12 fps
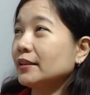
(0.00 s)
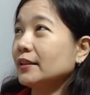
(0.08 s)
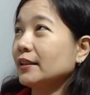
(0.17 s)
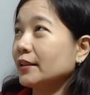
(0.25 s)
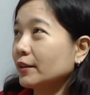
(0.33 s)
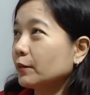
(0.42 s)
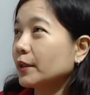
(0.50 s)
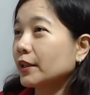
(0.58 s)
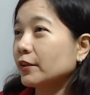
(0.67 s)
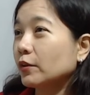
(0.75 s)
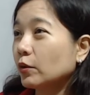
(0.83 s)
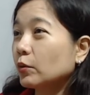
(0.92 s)
And then we
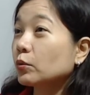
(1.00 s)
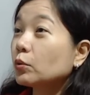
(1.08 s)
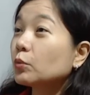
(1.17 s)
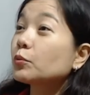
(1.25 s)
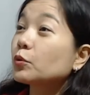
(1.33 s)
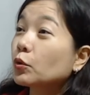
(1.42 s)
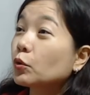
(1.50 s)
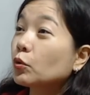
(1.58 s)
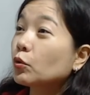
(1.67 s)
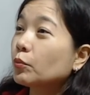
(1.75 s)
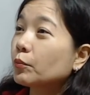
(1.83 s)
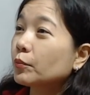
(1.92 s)
can go room to
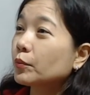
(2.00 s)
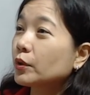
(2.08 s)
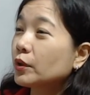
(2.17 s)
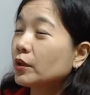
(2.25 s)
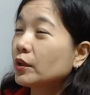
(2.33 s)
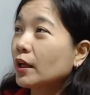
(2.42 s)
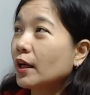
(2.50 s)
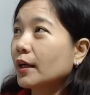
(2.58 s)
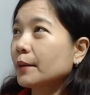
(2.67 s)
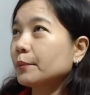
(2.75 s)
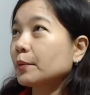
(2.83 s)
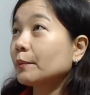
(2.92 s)
room.
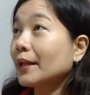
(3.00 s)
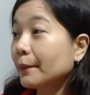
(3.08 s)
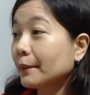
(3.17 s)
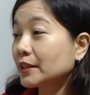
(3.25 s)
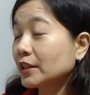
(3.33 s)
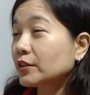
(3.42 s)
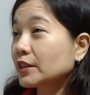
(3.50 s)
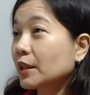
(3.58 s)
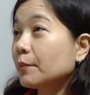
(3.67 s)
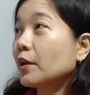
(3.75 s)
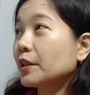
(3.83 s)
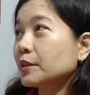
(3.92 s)
Um, problema sa
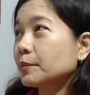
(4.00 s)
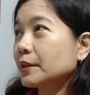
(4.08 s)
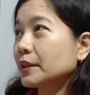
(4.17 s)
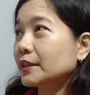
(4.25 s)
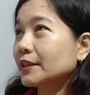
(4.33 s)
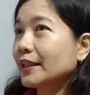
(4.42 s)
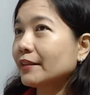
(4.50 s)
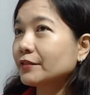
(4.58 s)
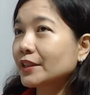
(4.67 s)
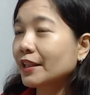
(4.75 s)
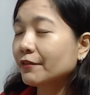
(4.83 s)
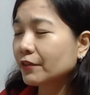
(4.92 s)
some hospitals, they have
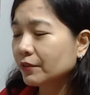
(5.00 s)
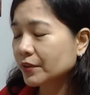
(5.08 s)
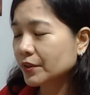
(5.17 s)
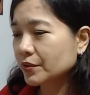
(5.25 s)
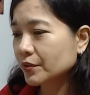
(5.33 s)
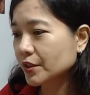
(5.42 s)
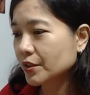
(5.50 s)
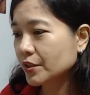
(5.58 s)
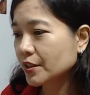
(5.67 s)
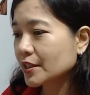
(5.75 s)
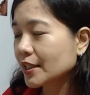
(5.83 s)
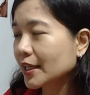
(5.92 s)
several
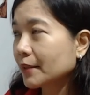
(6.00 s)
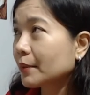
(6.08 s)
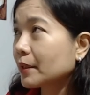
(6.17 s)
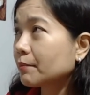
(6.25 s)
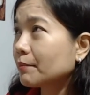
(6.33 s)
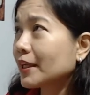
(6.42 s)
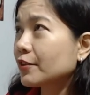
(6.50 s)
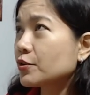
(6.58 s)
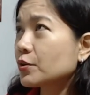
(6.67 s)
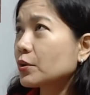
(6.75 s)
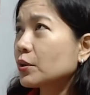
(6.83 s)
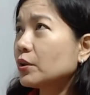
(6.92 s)
restrictions. Like pag
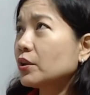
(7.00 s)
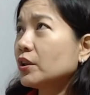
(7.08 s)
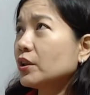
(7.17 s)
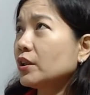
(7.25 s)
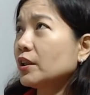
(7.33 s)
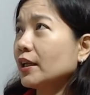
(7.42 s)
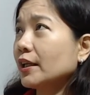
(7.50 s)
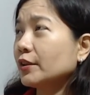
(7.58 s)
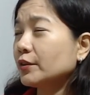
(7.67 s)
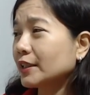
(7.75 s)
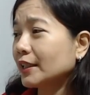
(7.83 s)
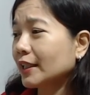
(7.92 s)
medyo,
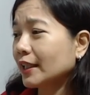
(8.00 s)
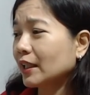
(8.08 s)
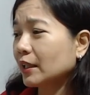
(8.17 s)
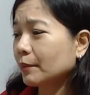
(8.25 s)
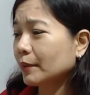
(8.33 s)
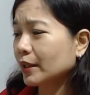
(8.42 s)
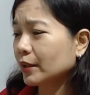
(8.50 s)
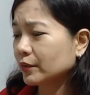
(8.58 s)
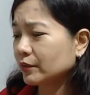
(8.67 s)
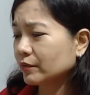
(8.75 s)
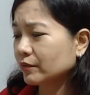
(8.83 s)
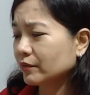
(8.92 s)
ano sila
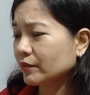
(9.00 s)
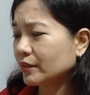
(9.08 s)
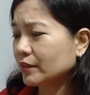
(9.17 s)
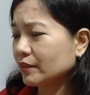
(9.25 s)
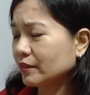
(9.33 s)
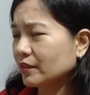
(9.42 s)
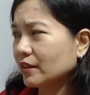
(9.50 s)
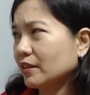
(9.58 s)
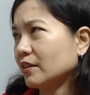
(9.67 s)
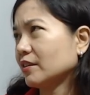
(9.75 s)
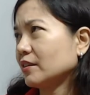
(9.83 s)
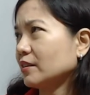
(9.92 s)
about
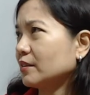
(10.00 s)
uh,